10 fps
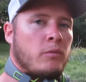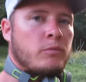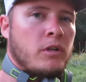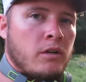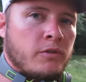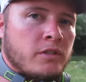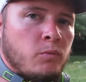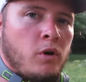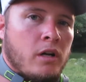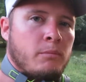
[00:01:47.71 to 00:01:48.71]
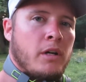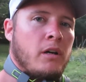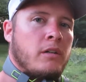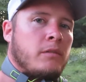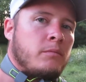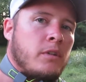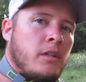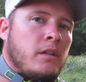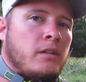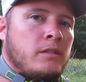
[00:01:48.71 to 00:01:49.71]
I'll run over some watermelon, and
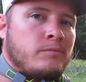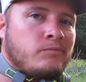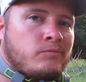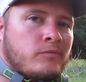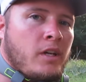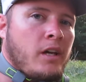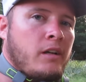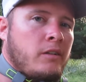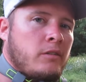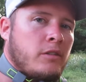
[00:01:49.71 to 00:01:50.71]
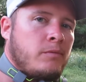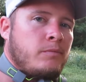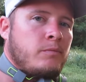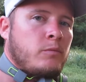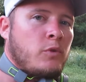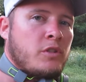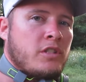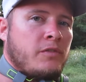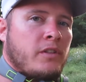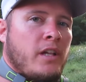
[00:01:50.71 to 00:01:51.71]
I don't know.
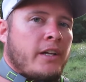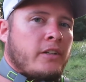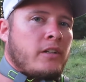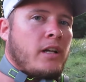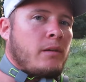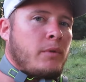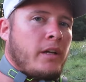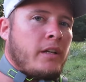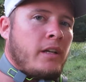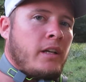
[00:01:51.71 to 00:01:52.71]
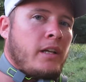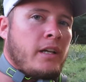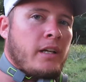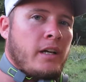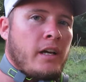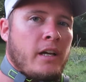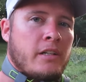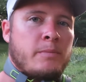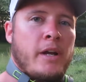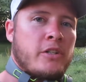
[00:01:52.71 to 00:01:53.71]
We'll see if you like it or not by
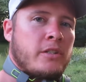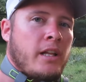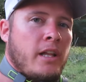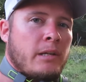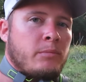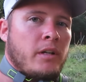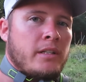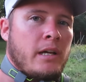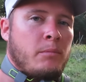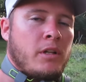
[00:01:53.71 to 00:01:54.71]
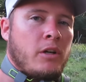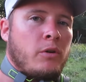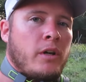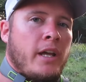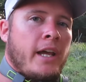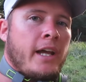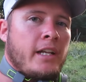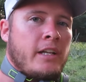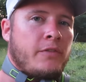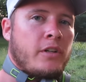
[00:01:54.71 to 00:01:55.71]
smashing that like button down below.
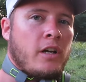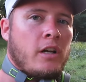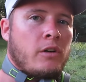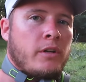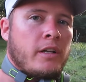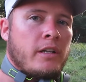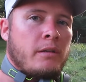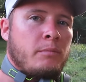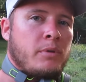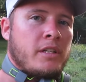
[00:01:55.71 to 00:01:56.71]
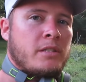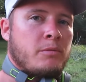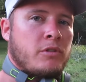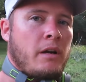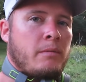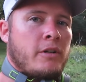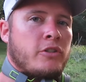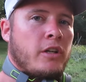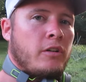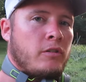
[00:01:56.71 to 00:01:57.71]
And if you're not already, please subscribe to
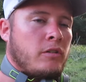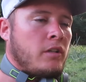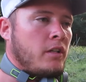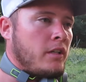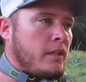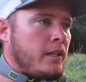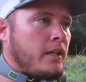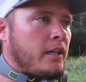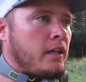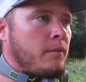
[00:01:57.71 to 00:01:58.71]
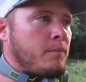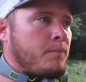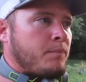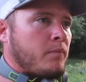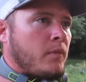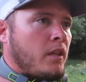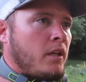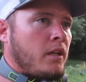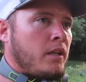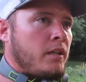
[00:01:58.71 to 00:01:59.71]
my channel. I'd
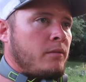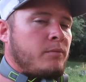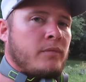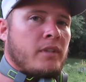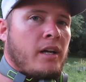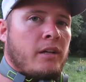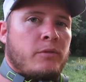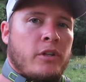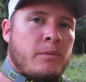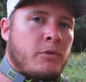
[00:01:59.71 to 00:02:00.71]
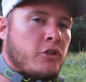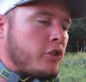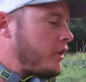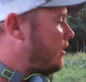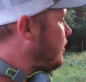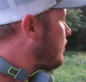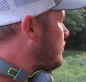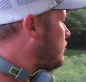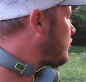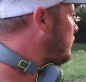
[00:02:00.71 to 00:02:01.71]
really appreciate it.
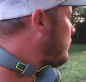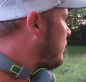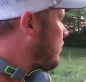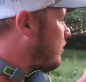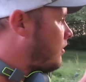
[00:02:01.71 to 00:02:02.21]
So